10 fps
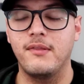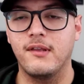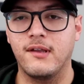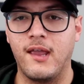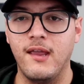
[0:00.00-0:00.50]

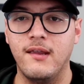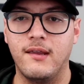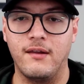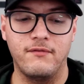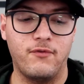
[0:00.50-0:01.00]
the
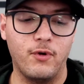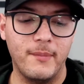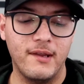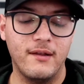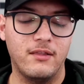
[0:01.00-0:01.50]
cake and
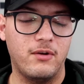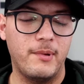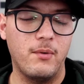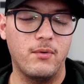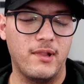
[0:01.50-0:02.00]
forming it, a lot of
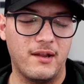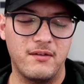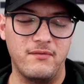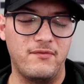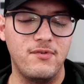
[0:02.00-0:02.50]
people were like
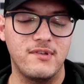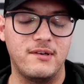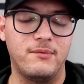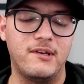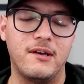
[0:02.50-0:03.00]
confused
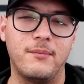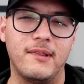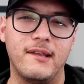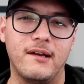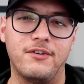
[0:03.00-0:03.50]
and didn't
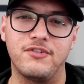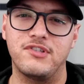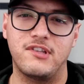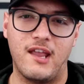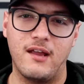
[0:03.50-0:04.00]
really
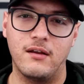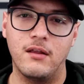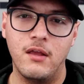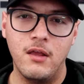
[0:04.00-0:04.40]
understand